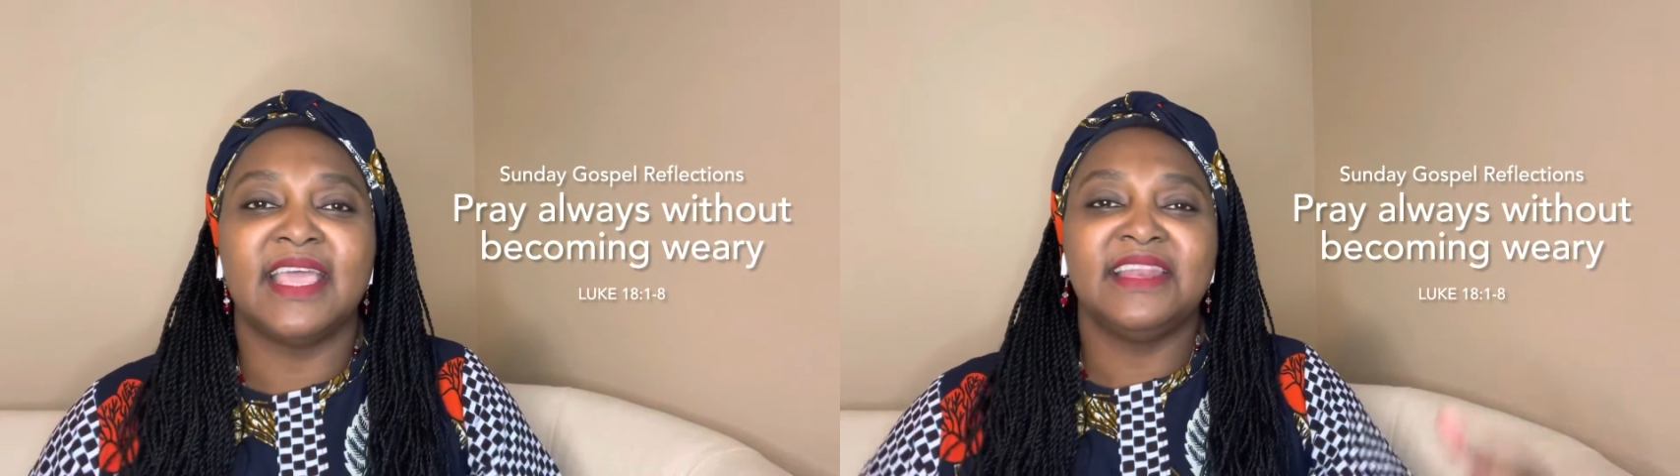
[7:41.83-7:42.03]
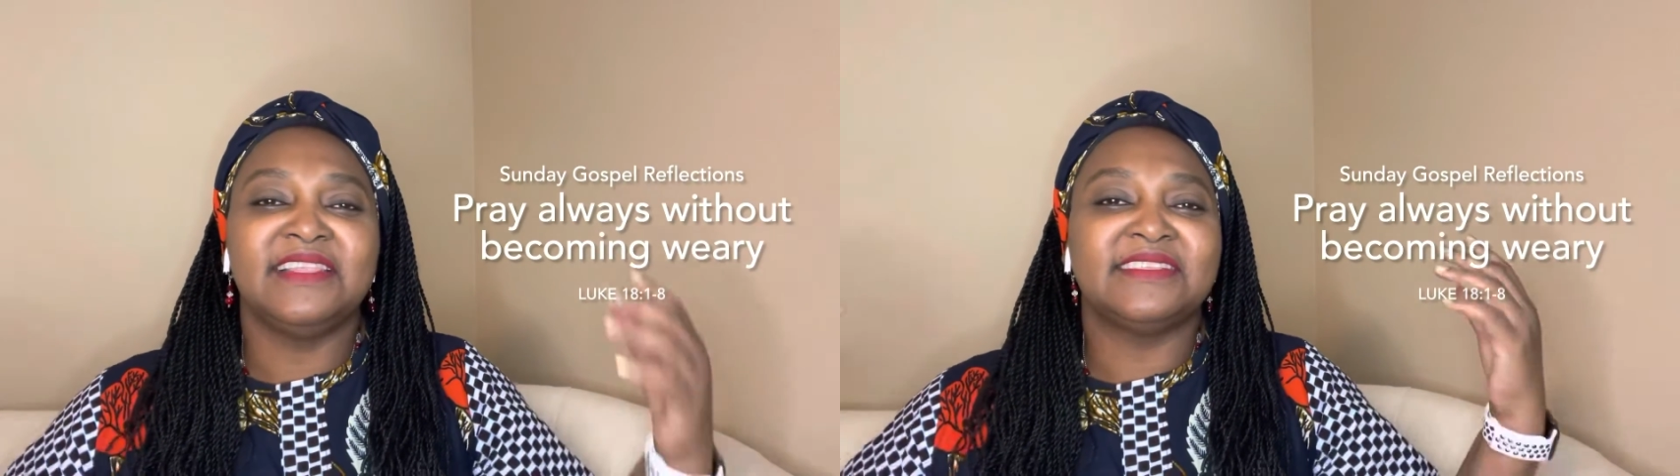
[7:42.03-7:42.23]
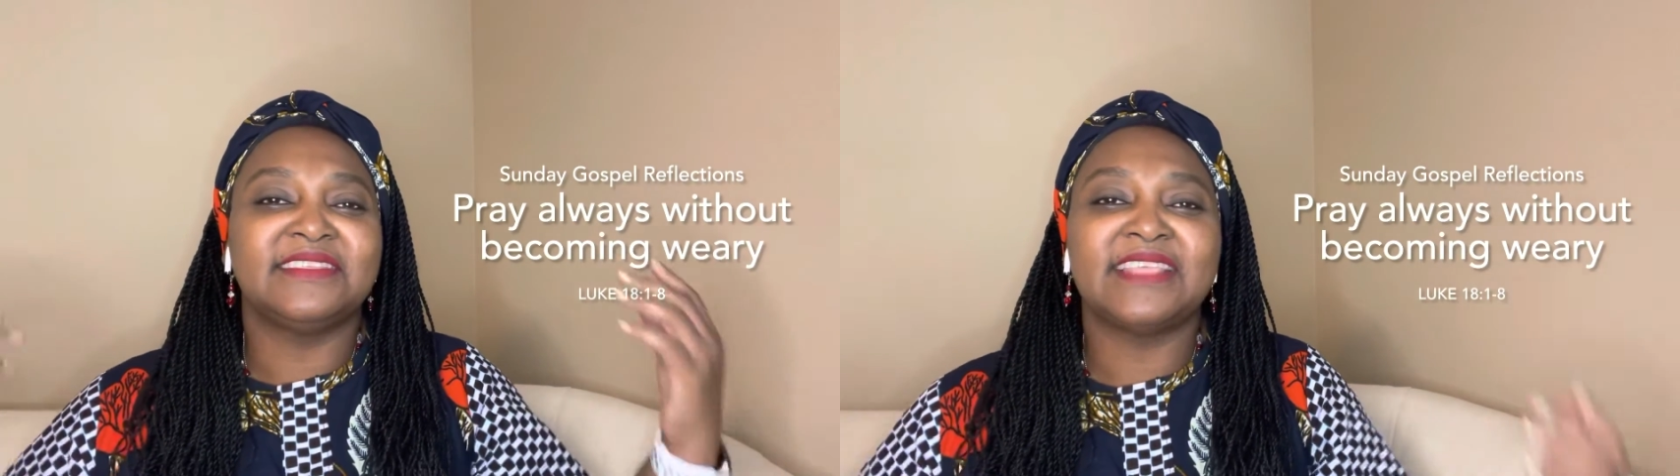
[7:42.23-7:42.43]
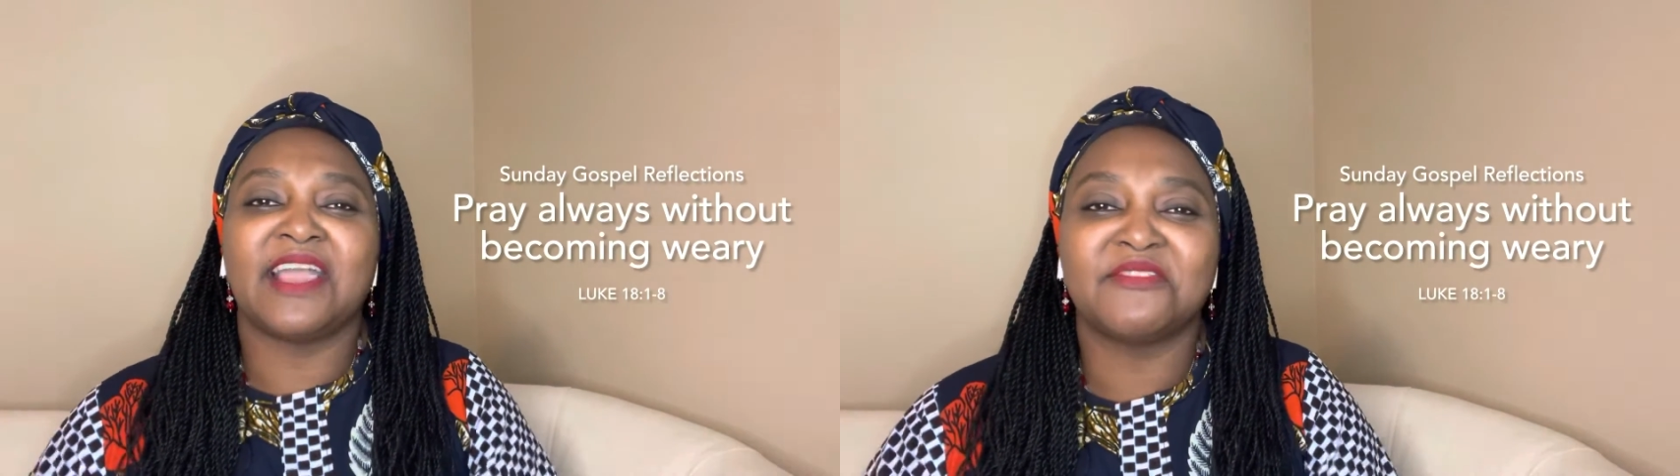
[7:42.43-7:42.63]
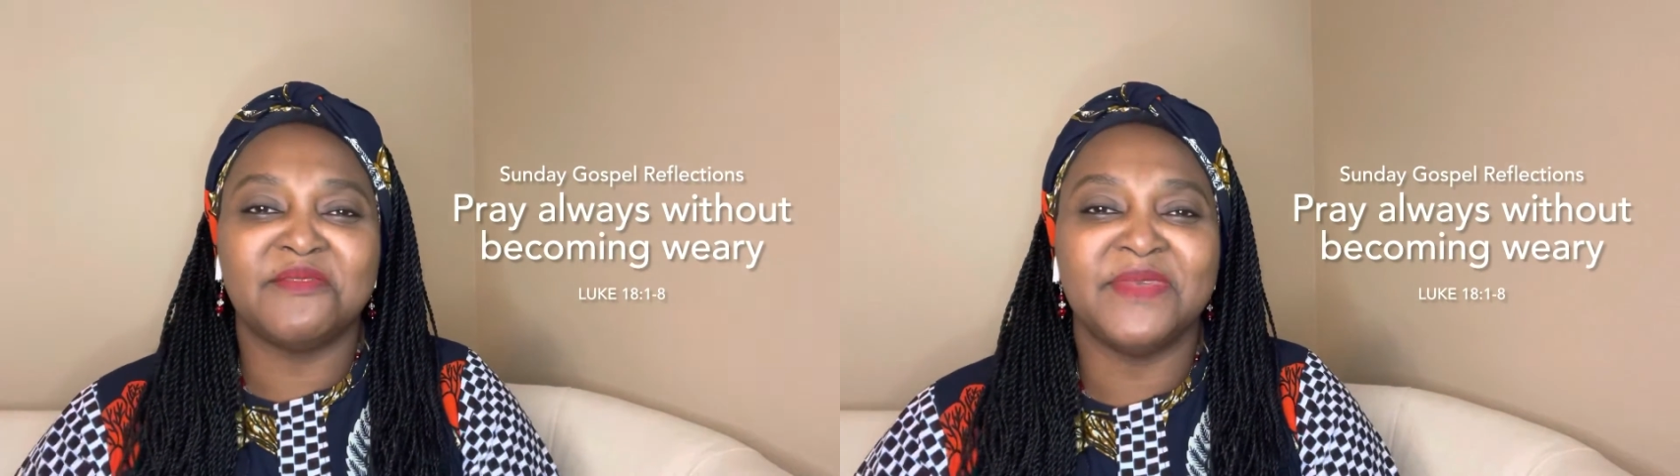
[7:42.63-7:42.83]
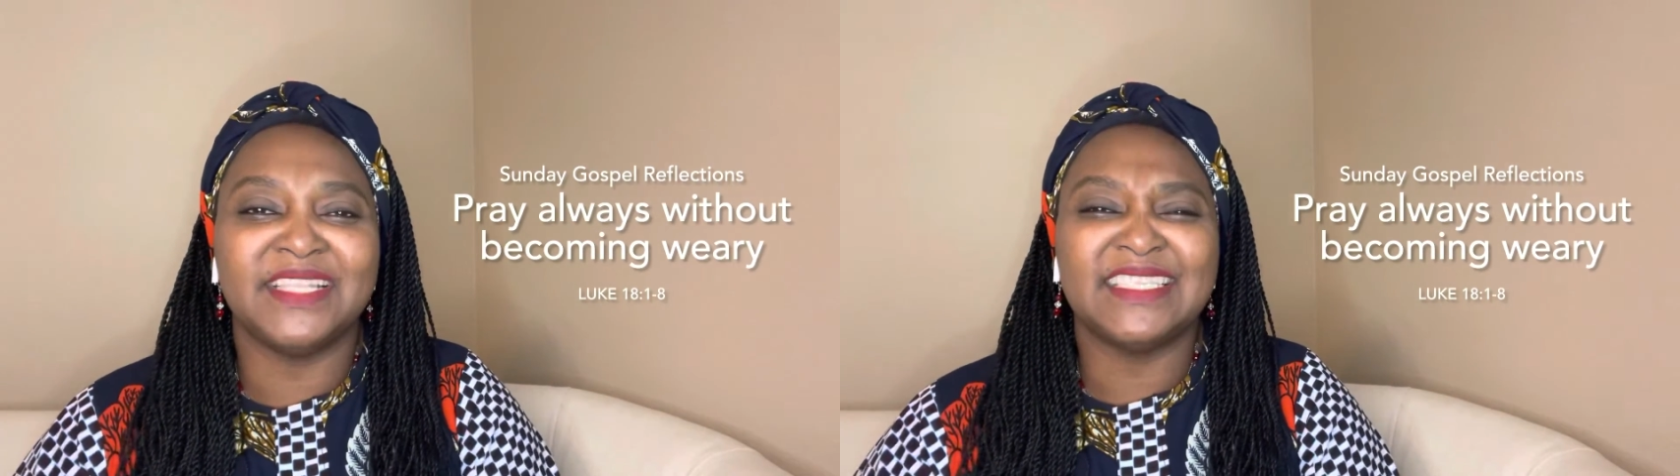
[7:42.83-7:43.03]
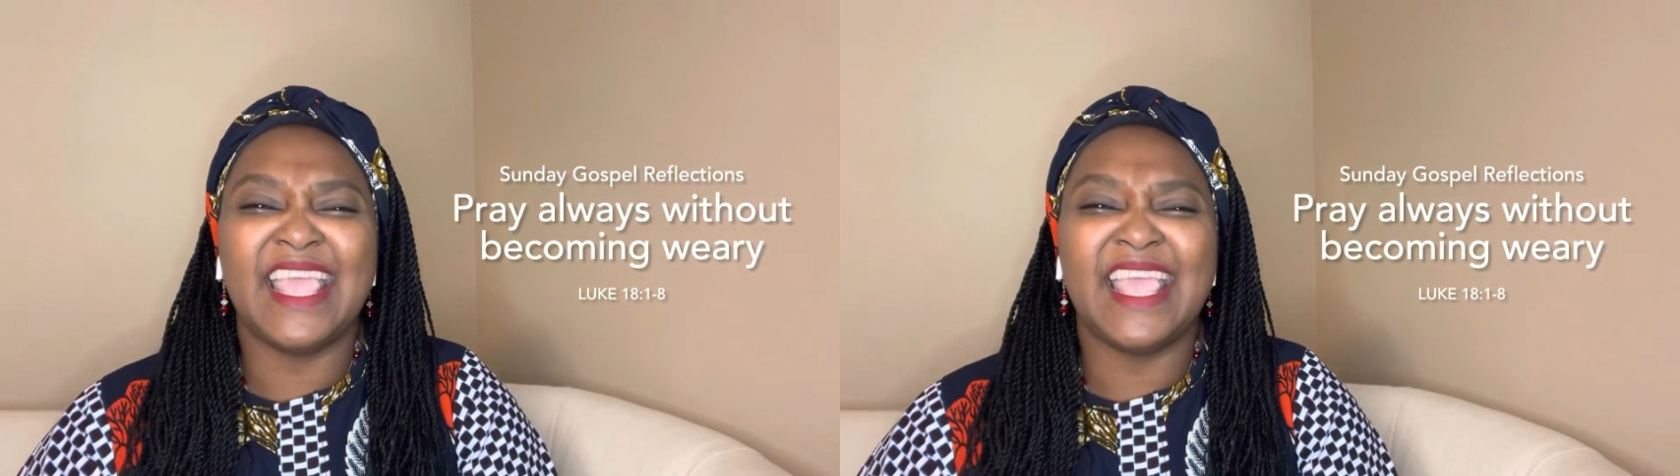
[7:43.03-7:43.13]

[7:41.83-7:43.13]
the sacraments,